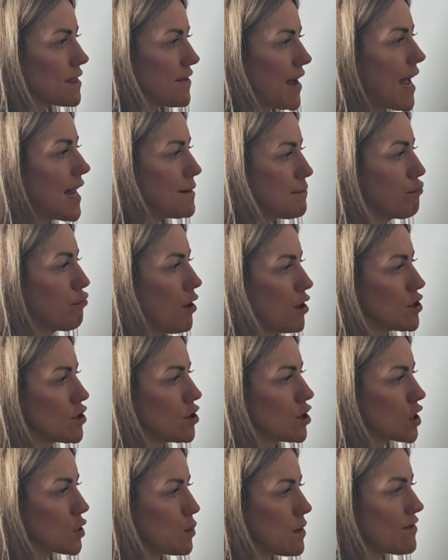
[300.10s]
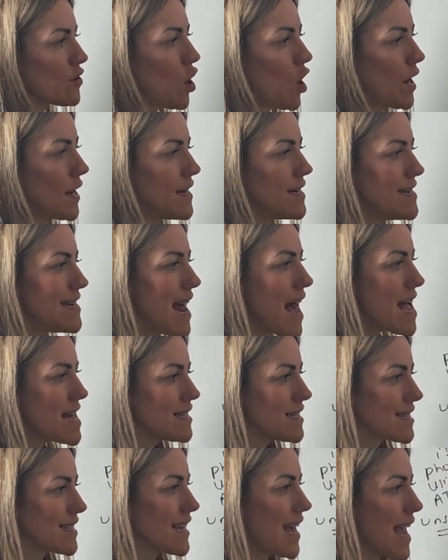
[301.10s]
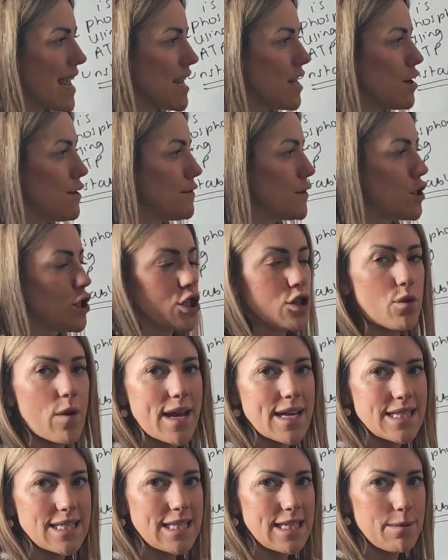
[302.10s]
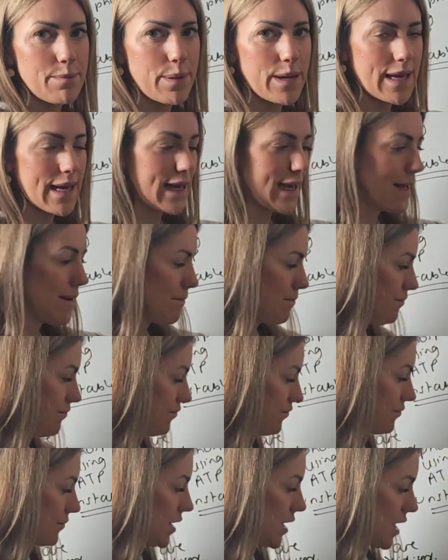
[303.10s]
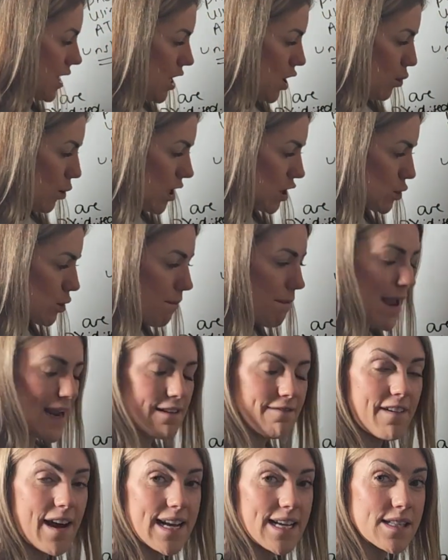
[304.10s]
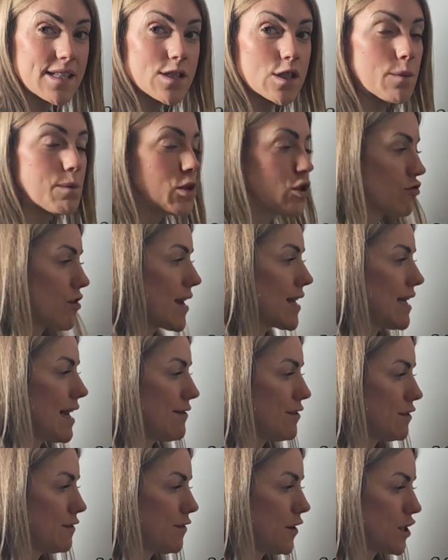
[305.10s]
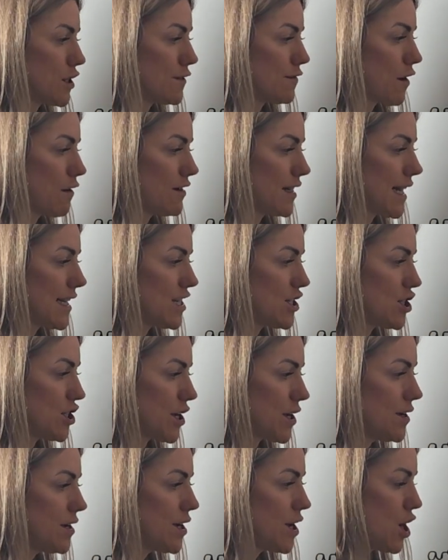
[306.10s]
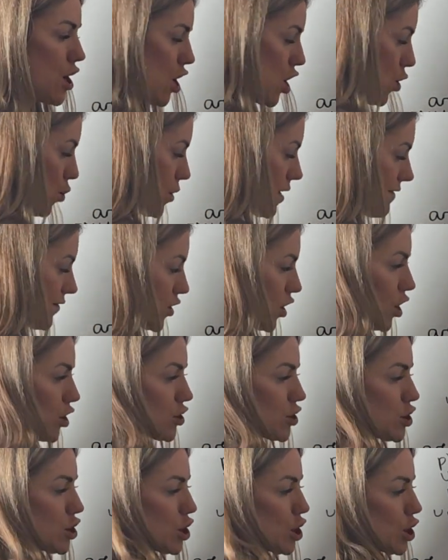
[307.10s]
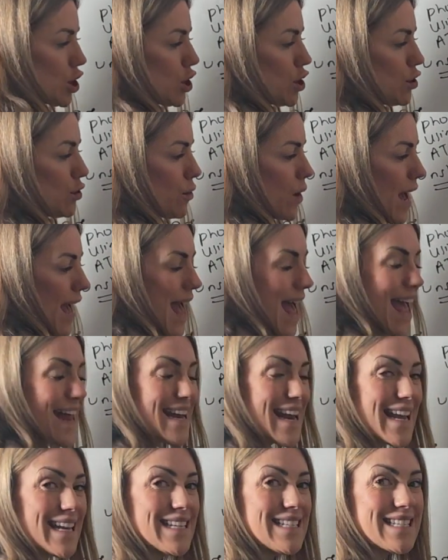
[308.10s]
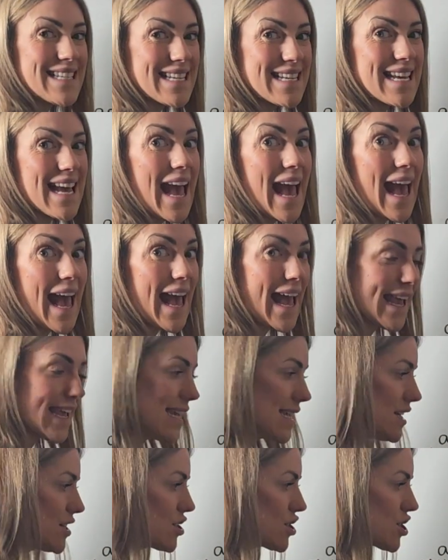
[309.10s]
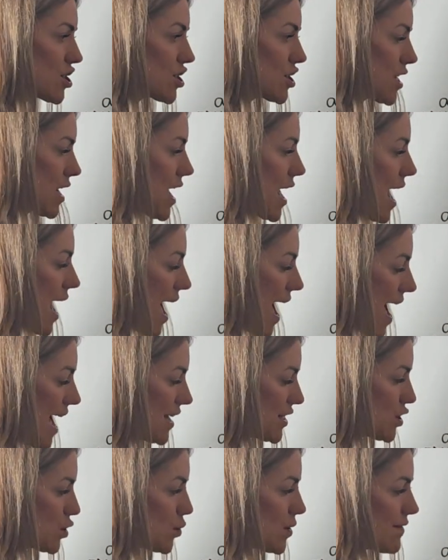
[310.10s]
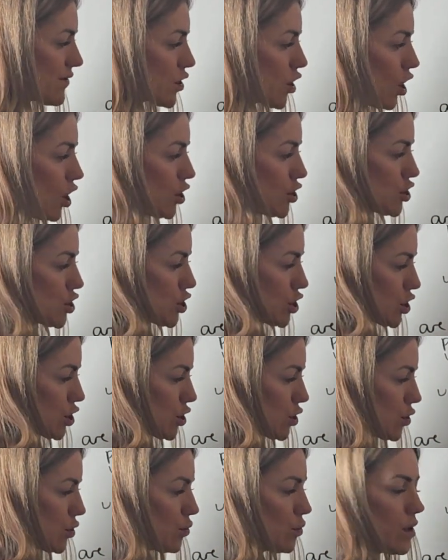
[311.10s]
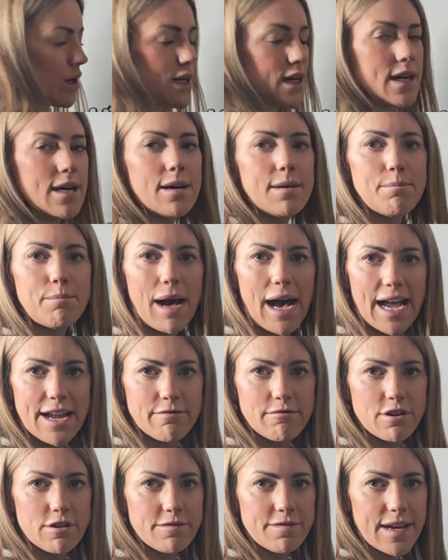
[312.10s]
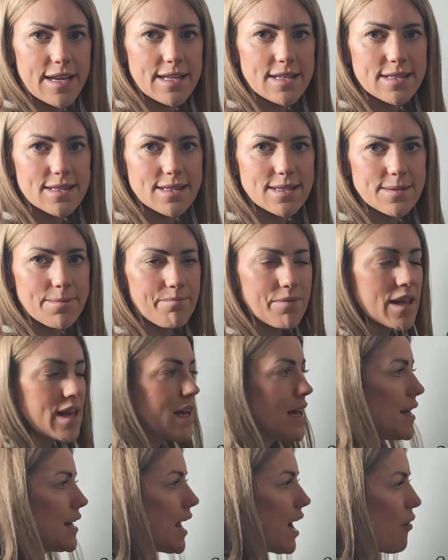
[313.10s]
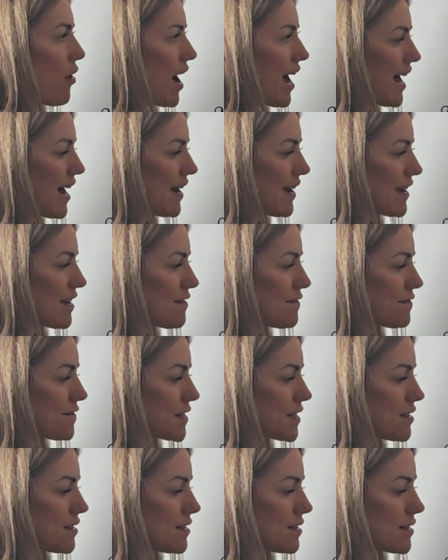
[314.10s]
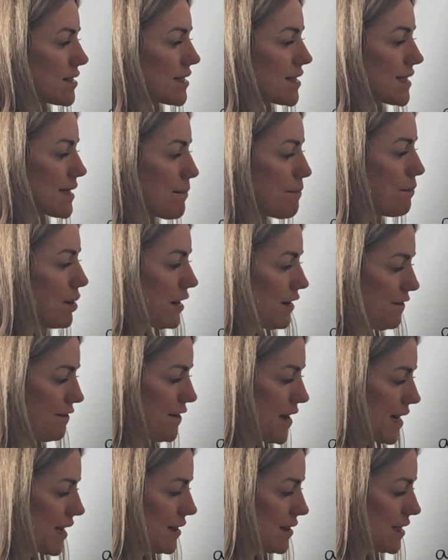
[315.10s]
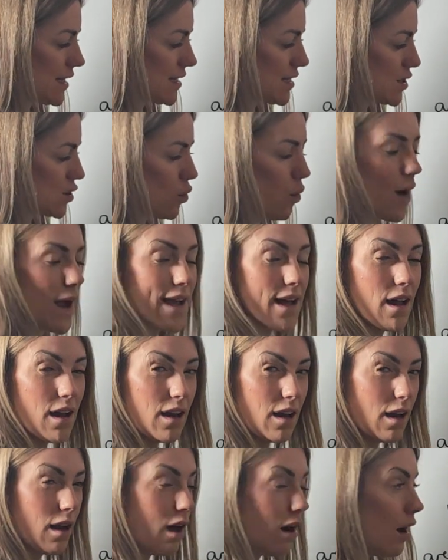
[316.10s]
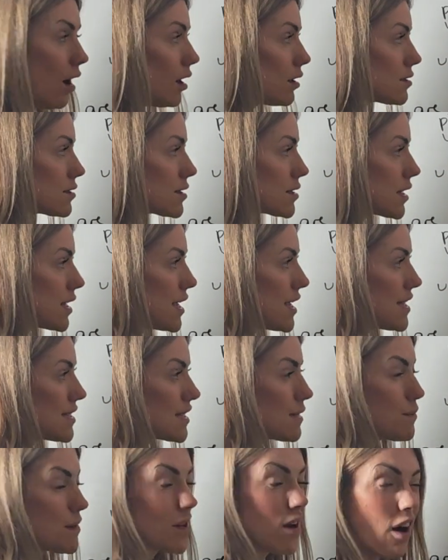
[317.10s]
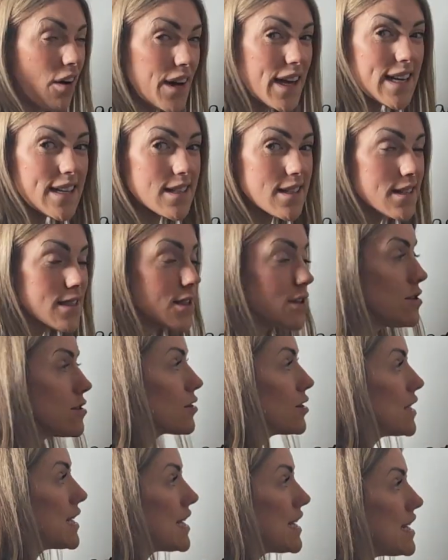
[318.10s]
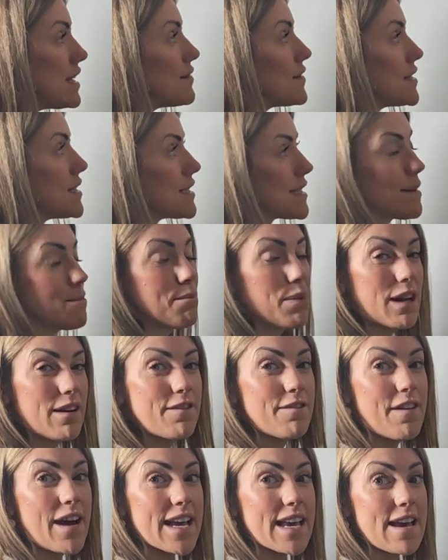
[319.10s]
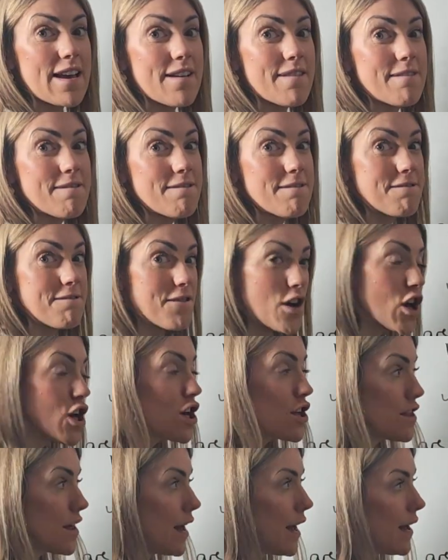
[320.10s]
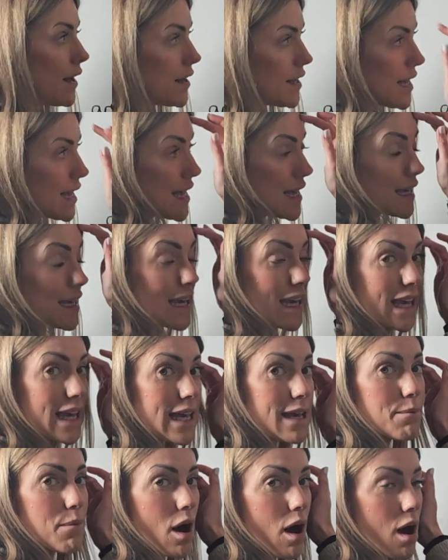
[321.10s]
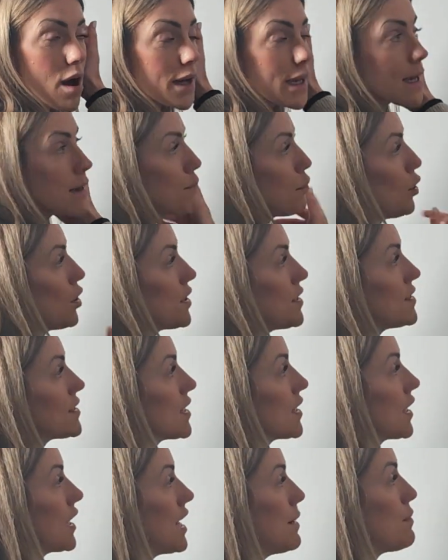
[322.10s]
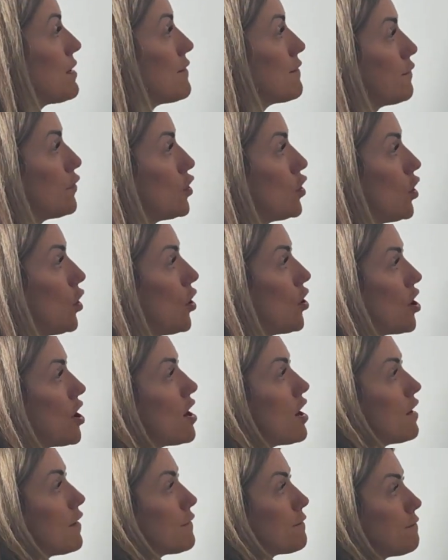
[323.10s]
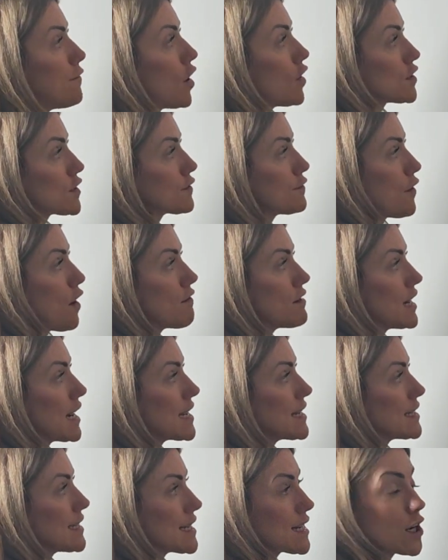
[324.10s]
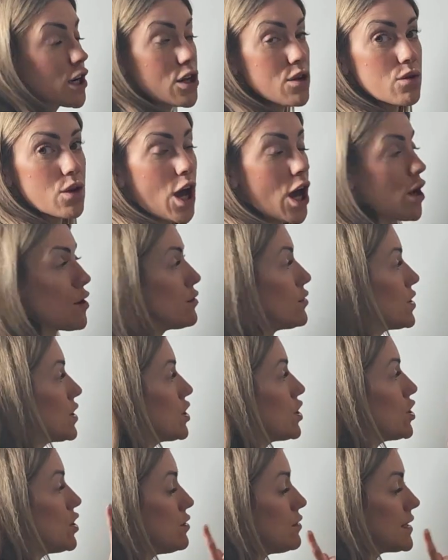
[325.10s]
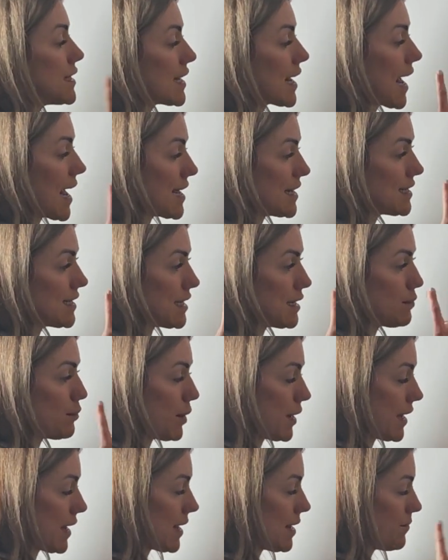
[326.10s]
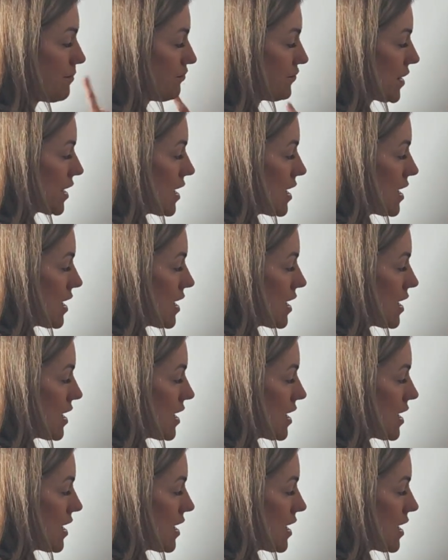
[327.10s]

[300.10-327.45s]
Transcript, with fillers: of end products, we've got a net gain of 2 ATP, which were made via substrate level phosphorylation. We've got 2 NADH and we've got 2 pyruvates. Now I've simplified this quite a lot. To be honest, you could even simplify it further, key marking points are going to be for phosphorylating glucose using ATP,